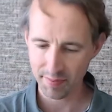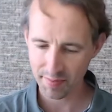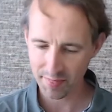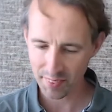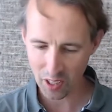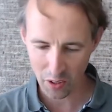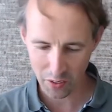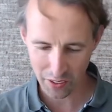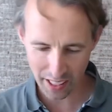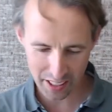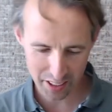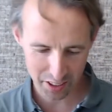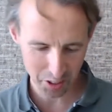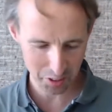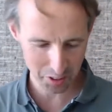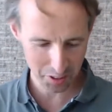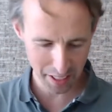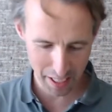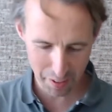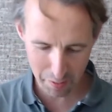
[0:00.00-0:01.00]
Okay, so
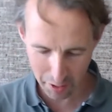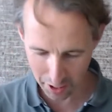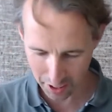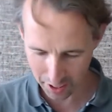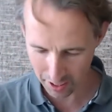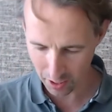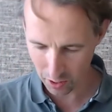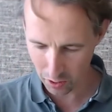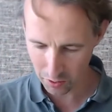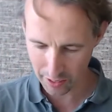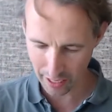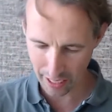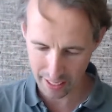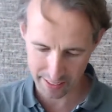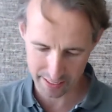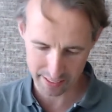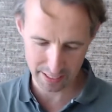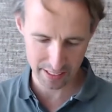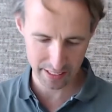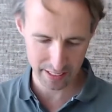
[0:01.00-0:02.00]
today we're gonna look
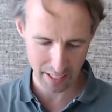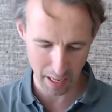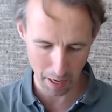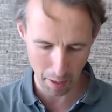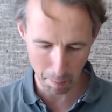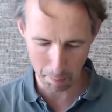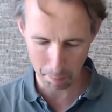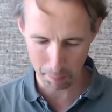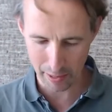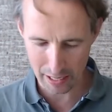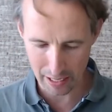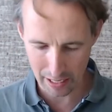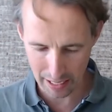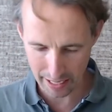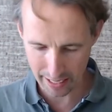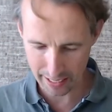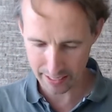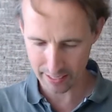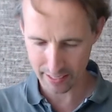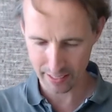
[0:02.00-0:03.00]
at the
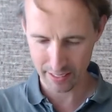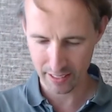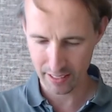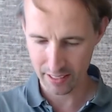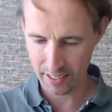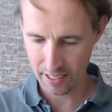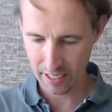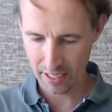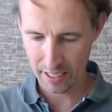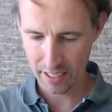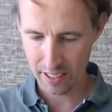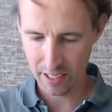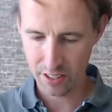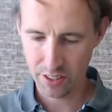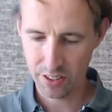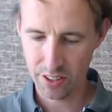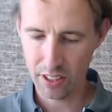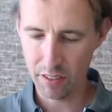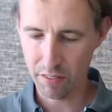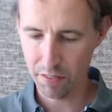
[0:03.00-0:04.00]
Beelink
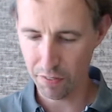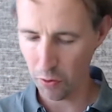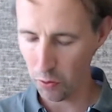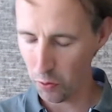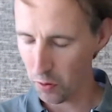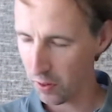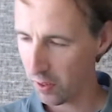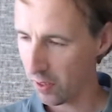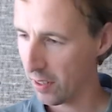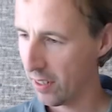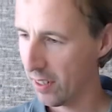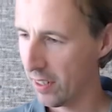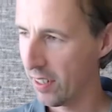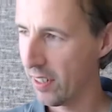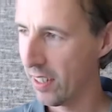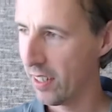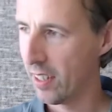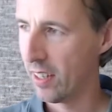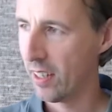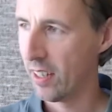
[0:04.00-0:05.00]
T4.
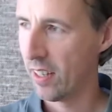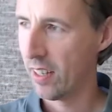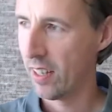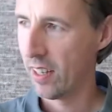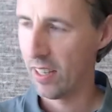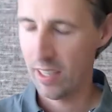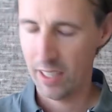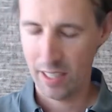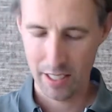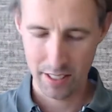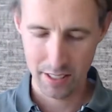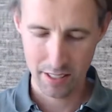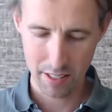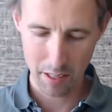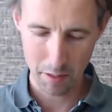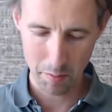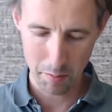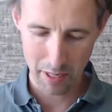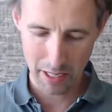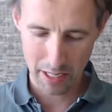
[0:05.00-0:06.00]
It's a
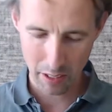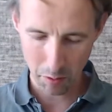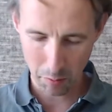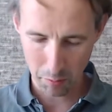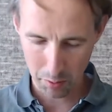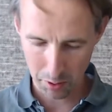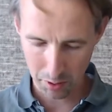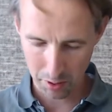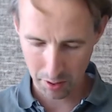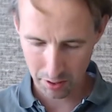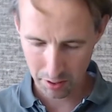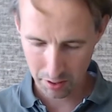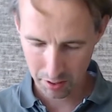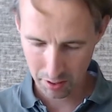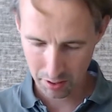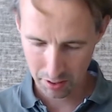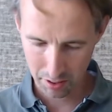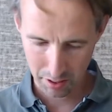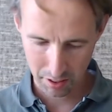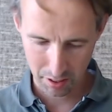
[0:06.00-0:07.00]
mini computer,
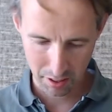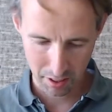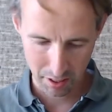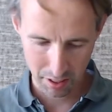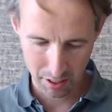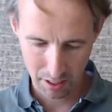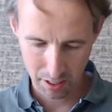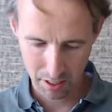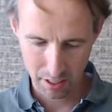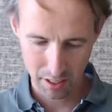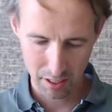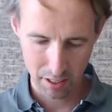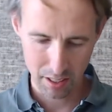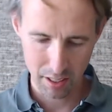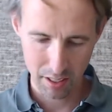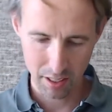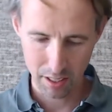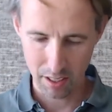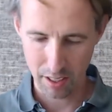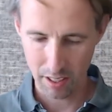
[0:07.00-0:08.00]

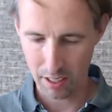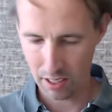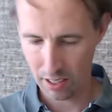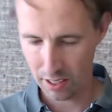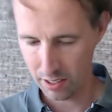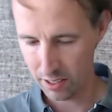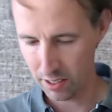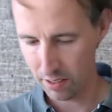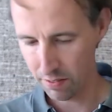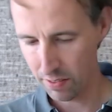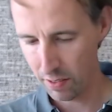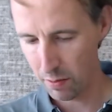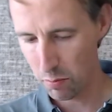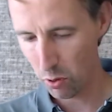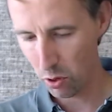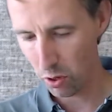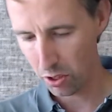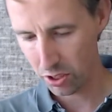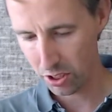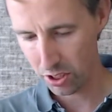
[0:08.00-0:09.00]
TV
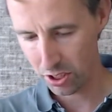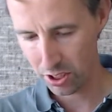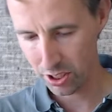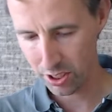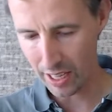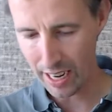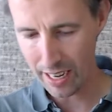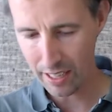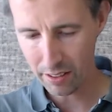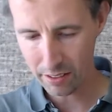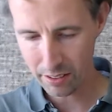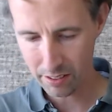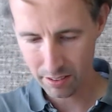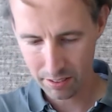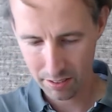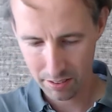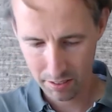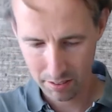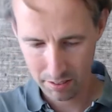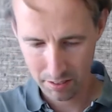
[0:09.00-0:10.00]
box style
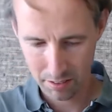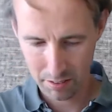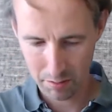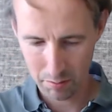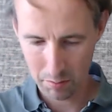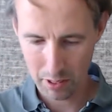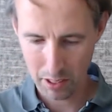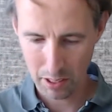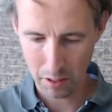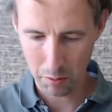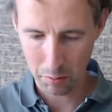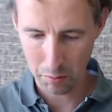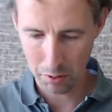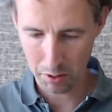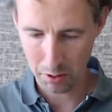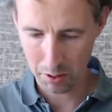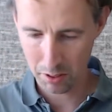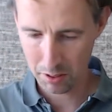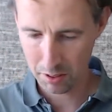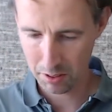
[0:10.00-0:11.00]
mini
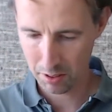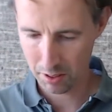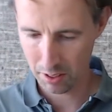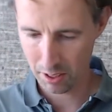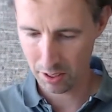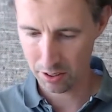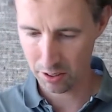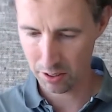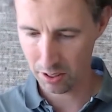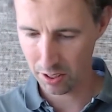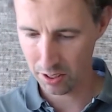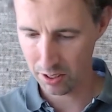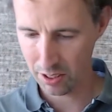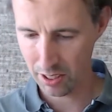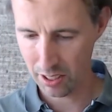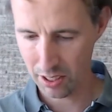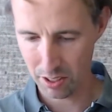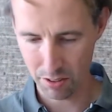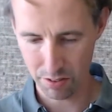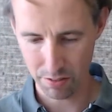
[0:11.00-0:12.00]
computer. As you can
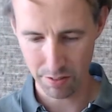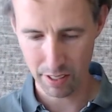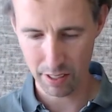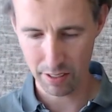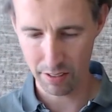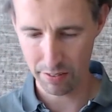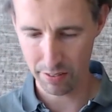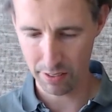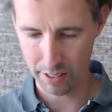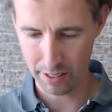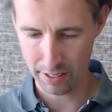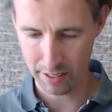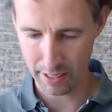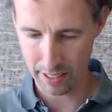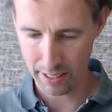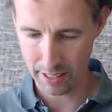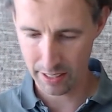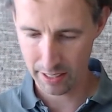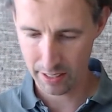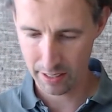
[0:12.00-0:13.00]
see, it's very, very
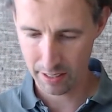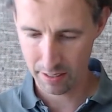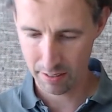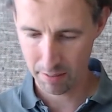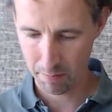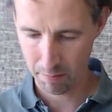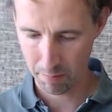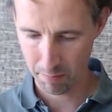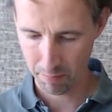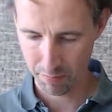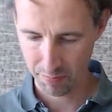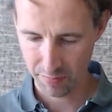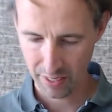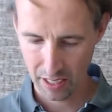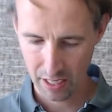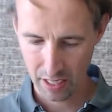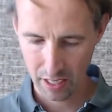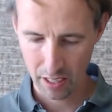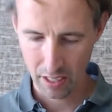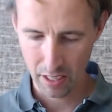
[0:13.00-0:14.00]
tiny.
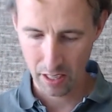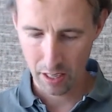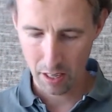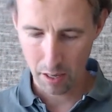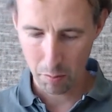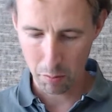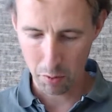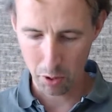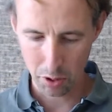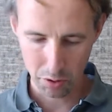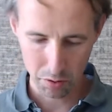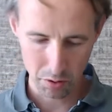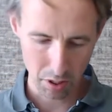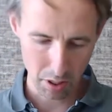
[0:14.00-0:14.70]
But,